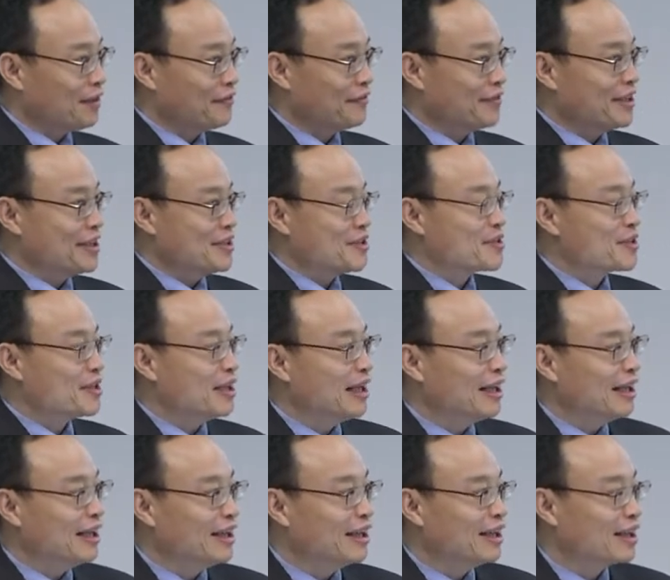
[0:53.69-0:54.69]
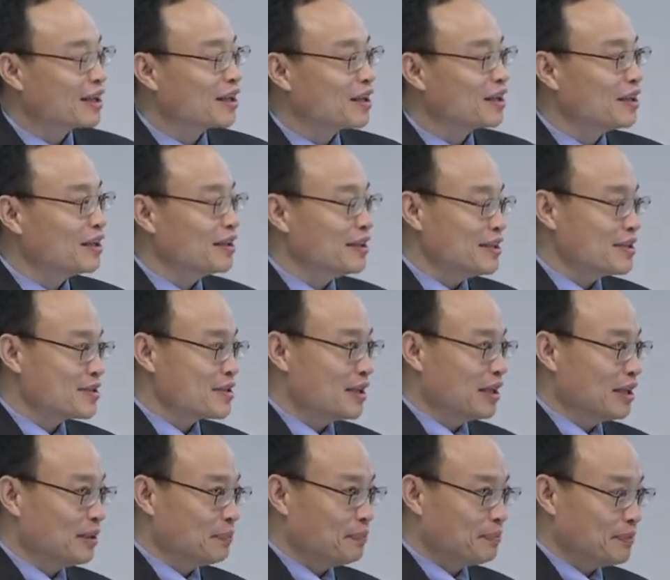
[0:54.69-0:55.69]
of this uh, this
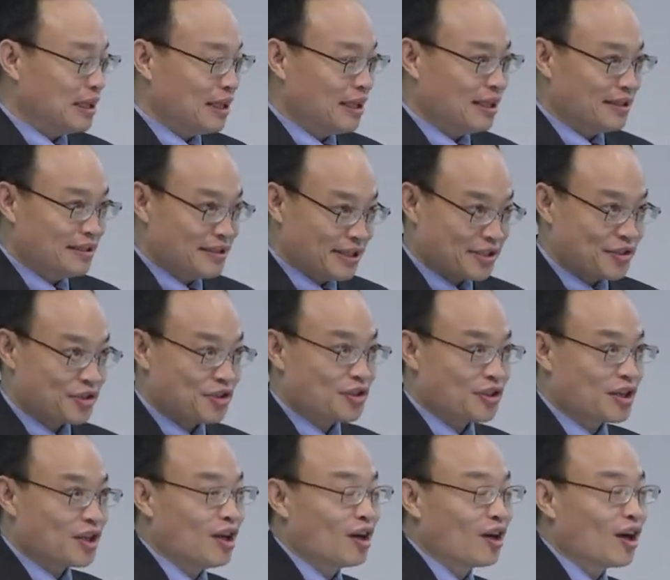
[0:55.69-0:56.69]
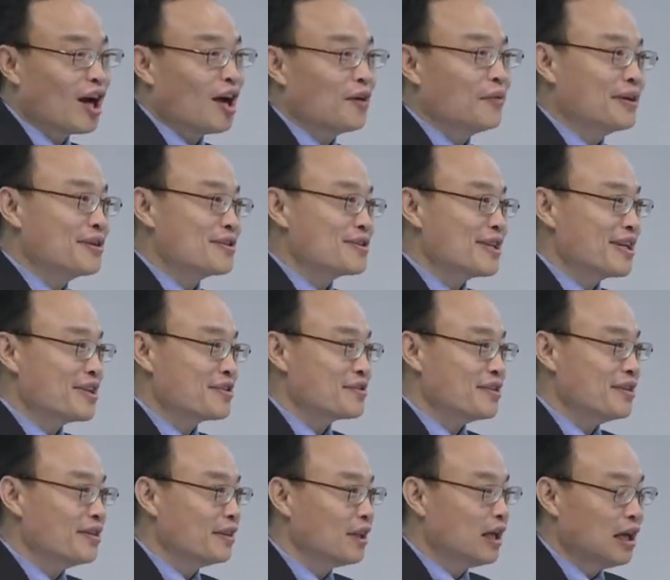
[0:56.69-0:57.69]
uh, uh, this concurrent
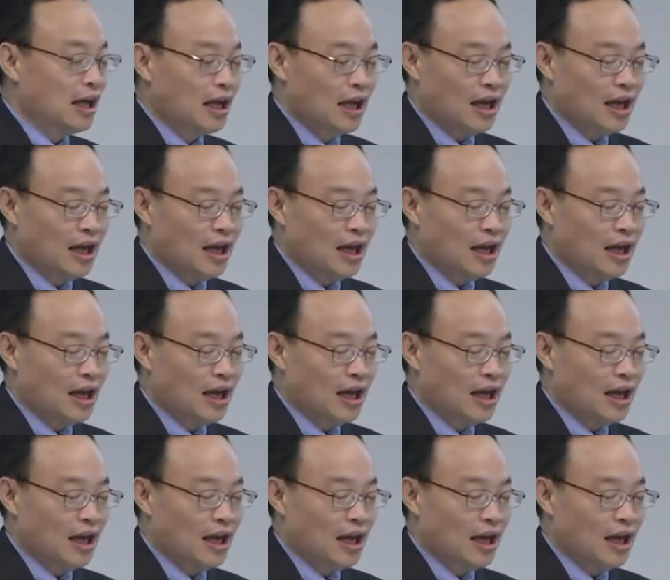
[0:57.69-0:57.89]
session.